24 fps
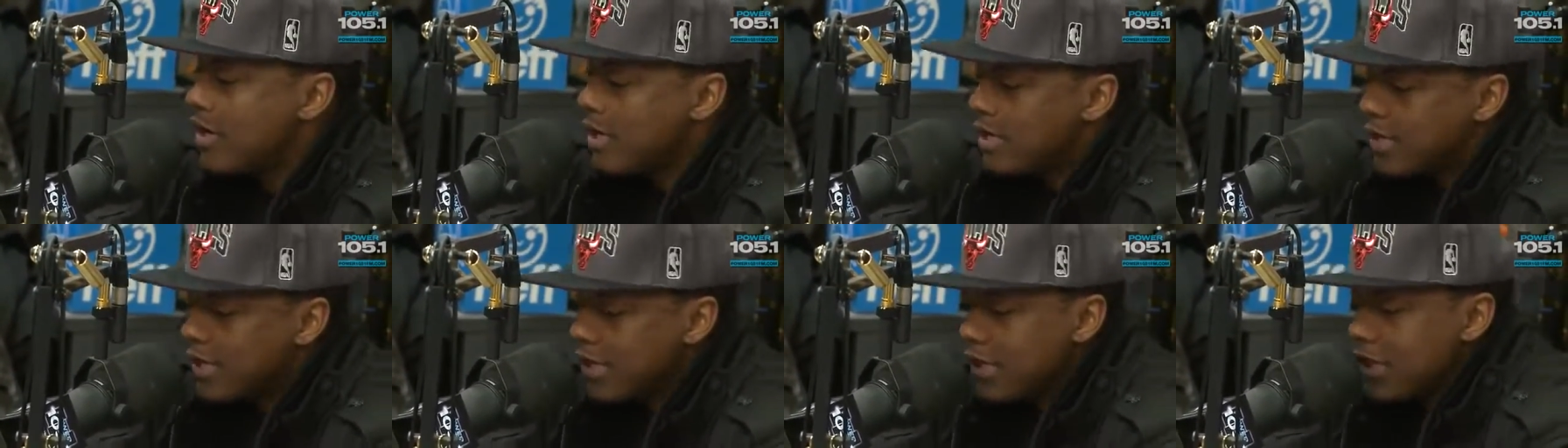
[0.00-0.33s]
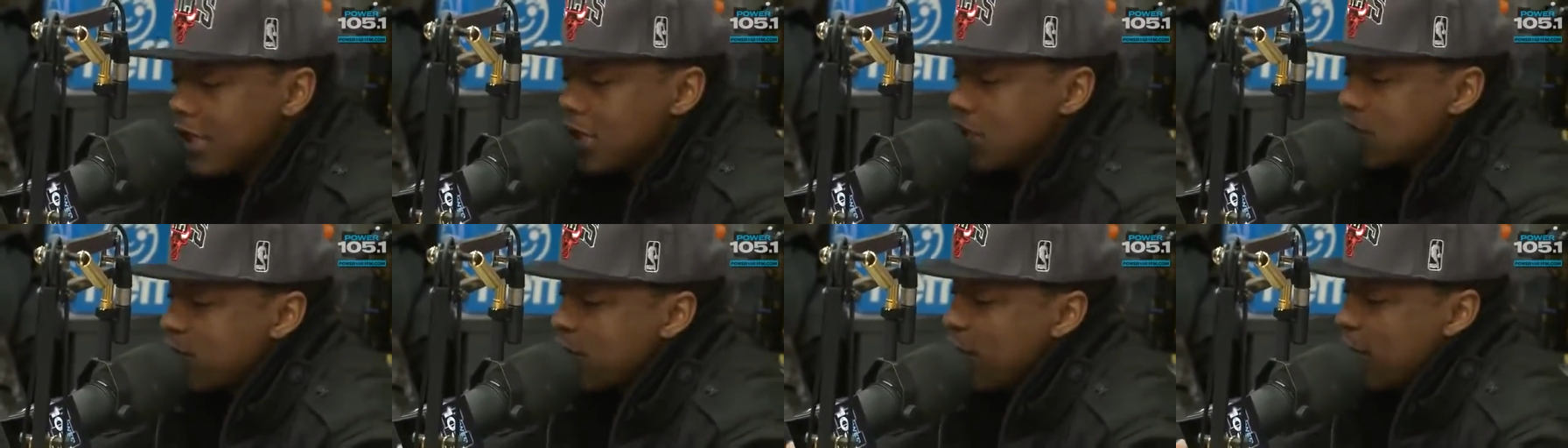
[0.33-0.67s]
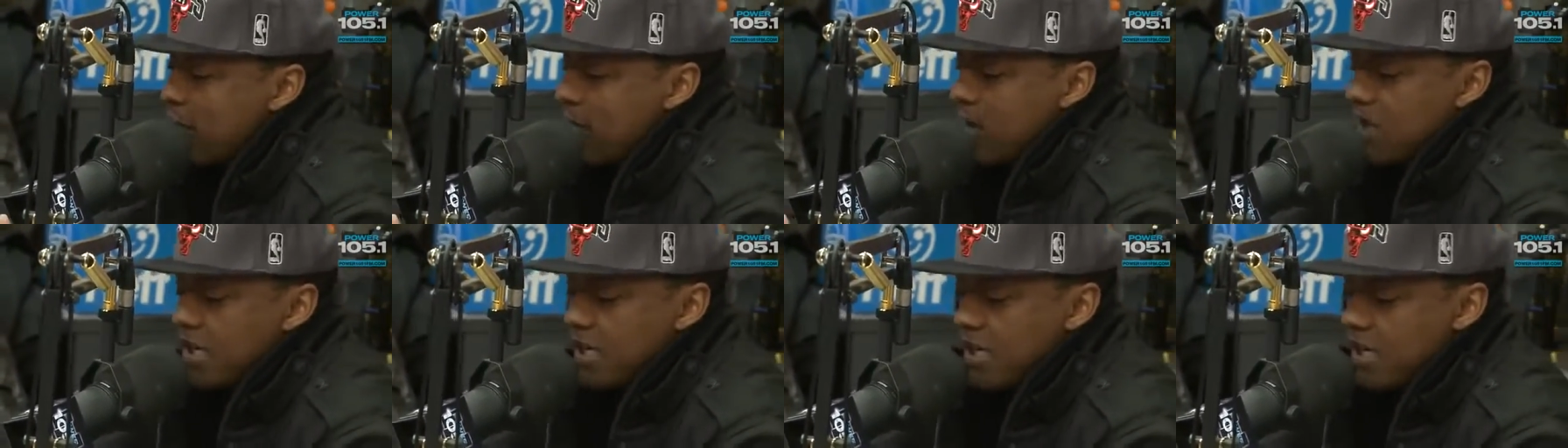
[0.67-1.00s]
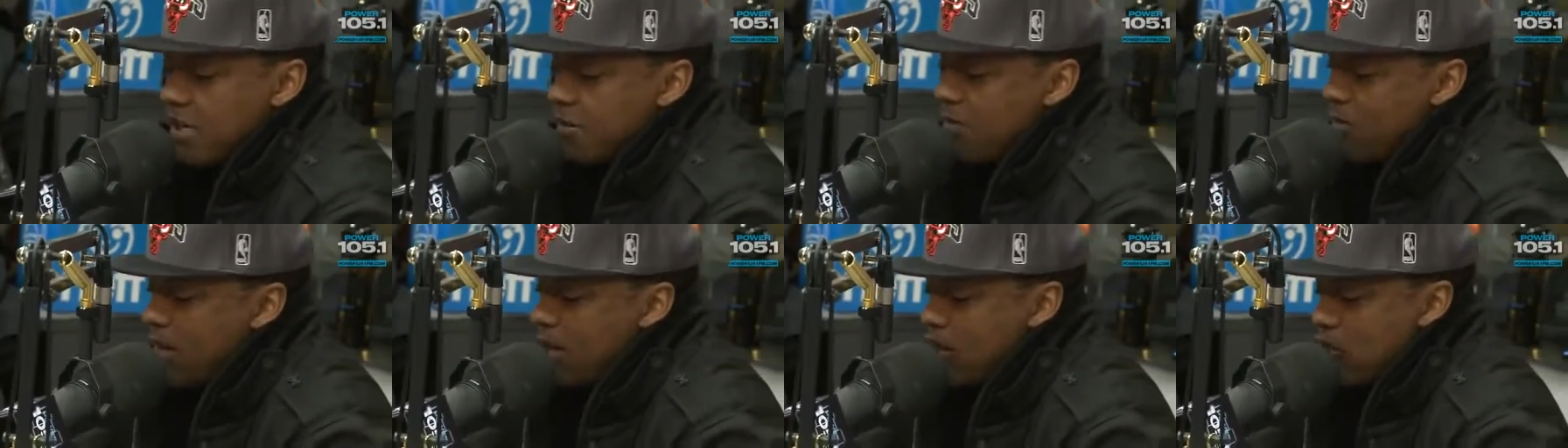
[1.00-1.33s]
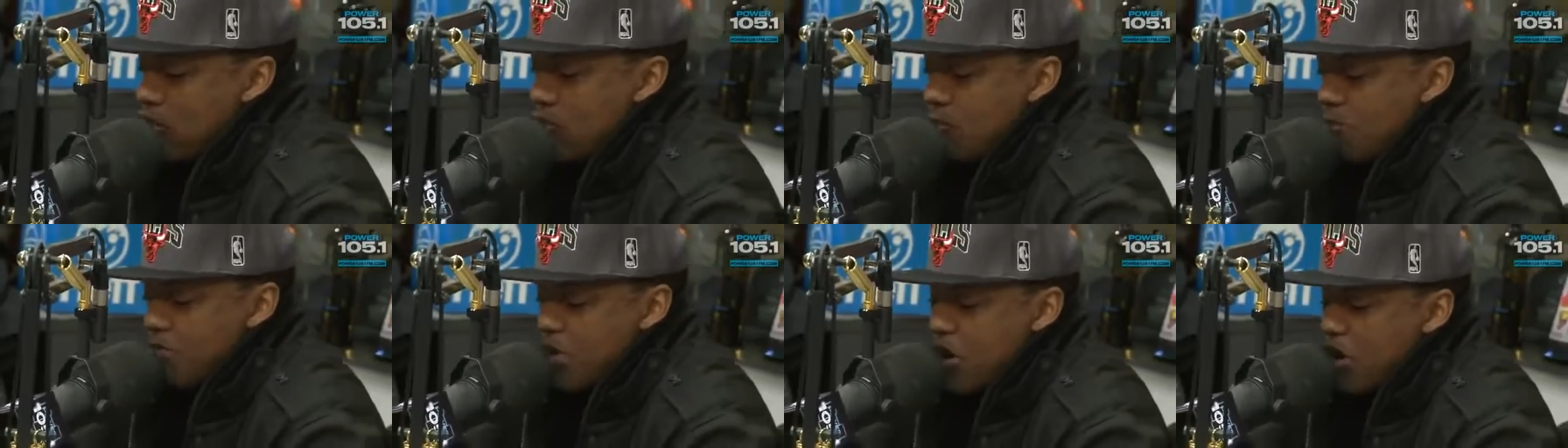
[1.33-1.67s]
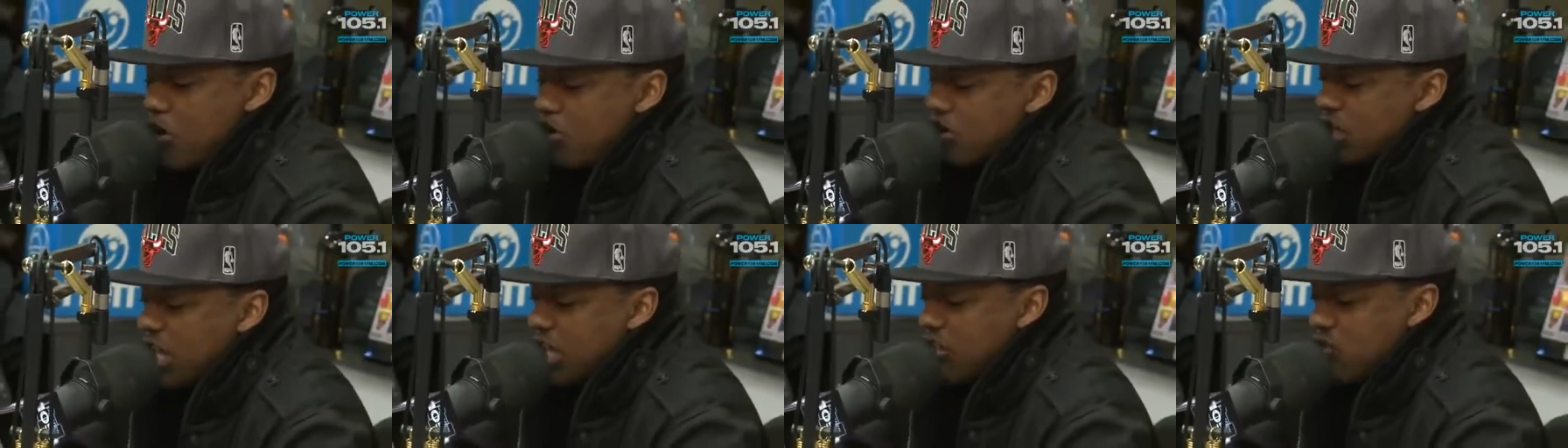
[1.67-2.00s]
Your lust for money can make you
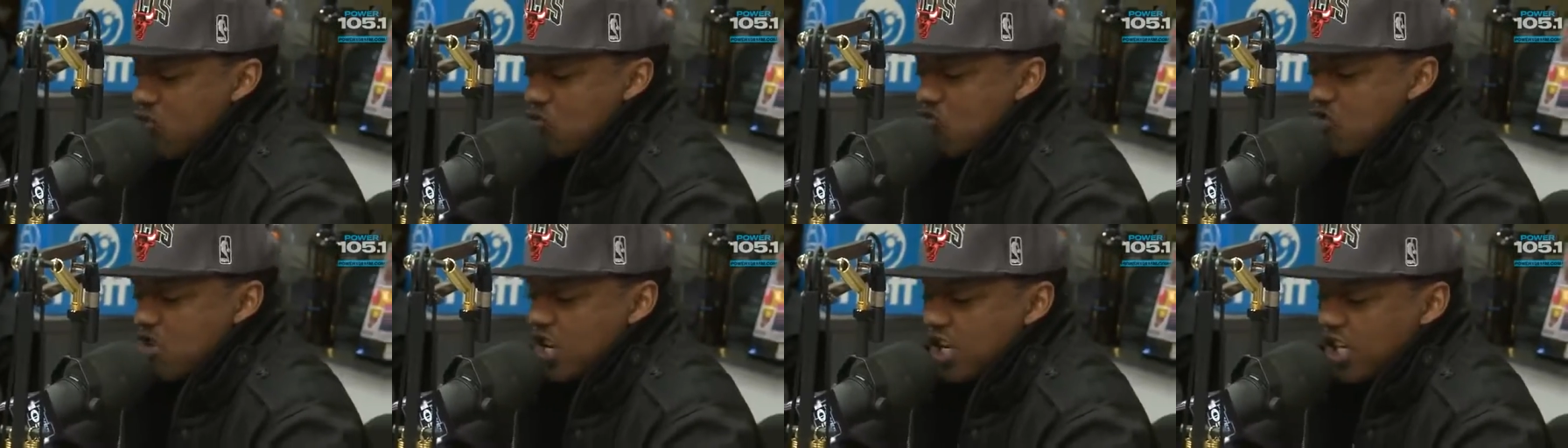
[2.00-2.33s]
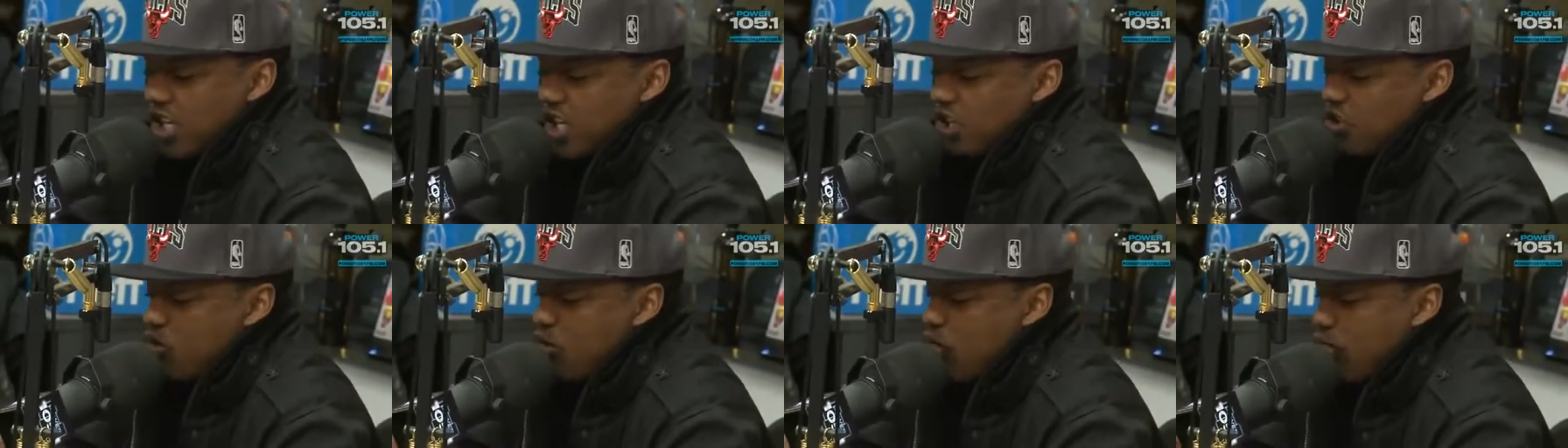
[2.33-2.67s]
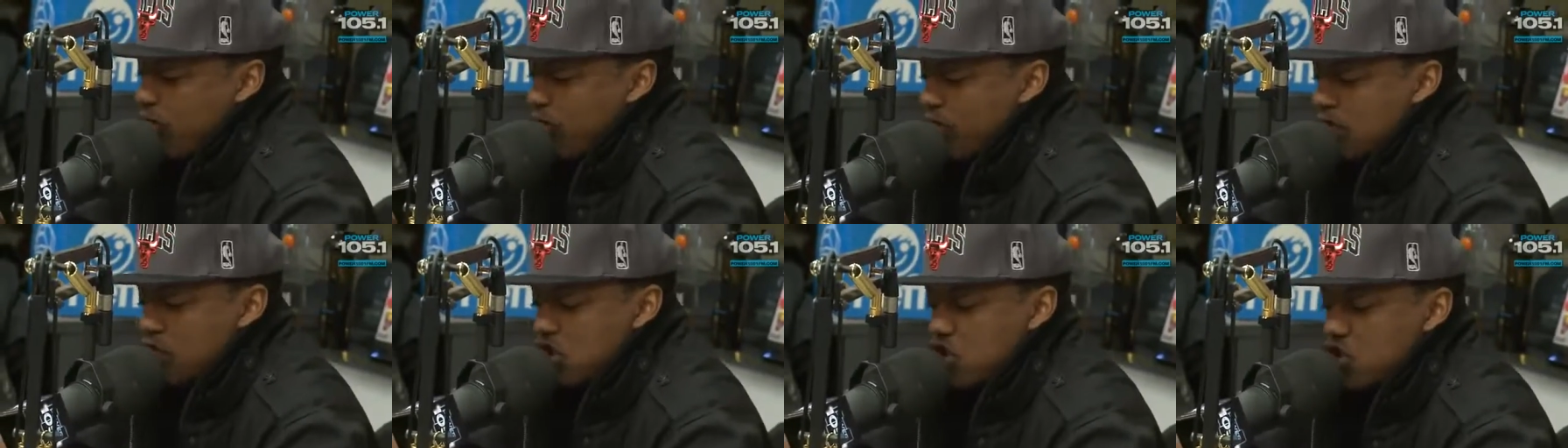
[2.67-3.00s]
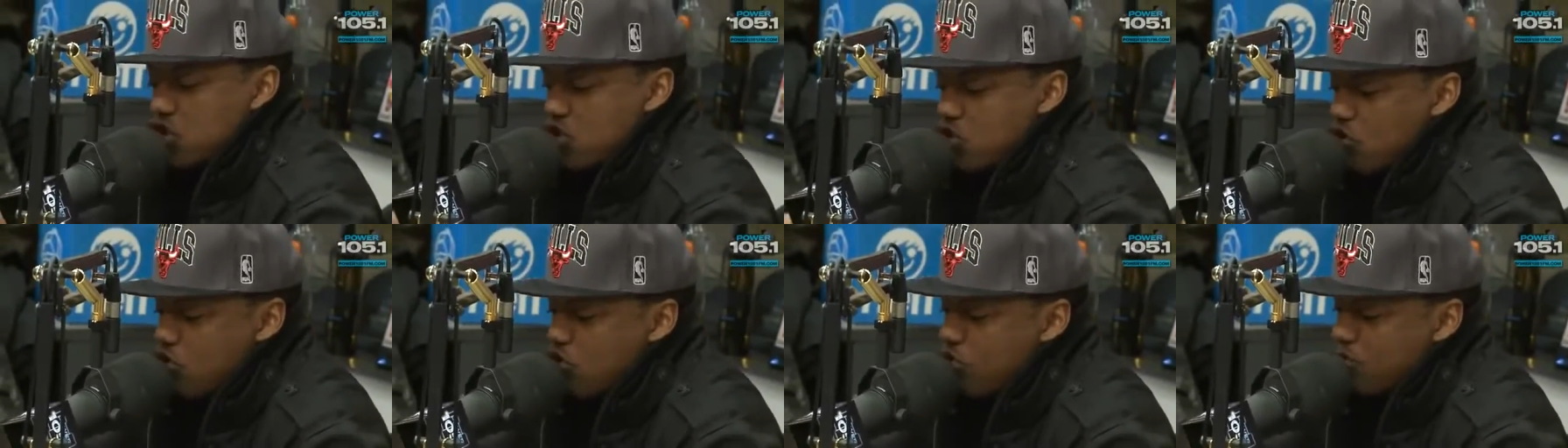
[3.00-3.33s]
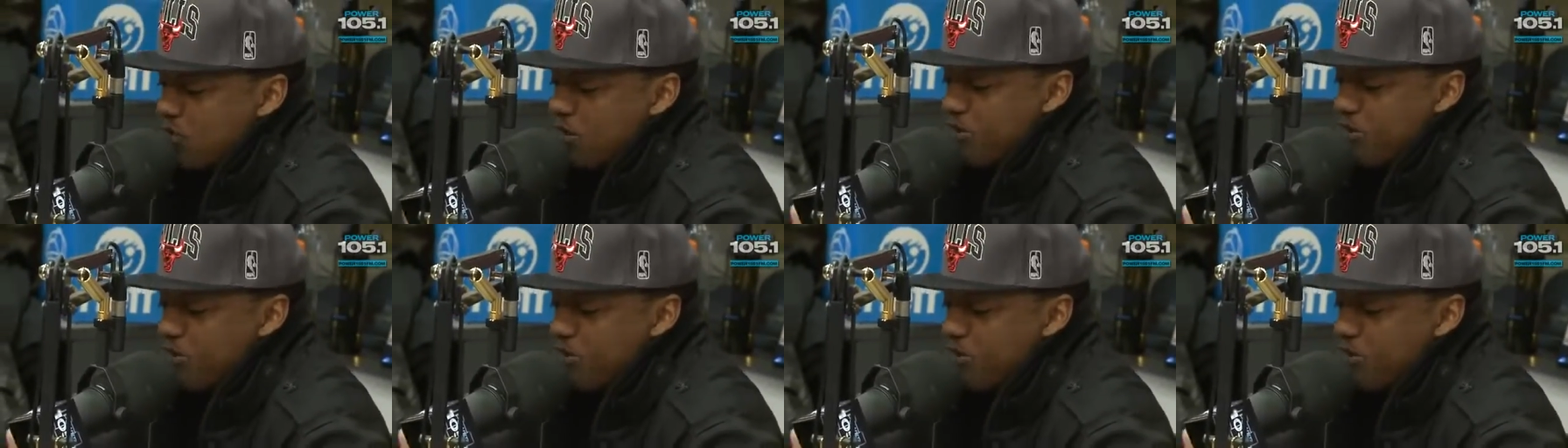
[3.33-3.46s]
burn like you cooking over the stove,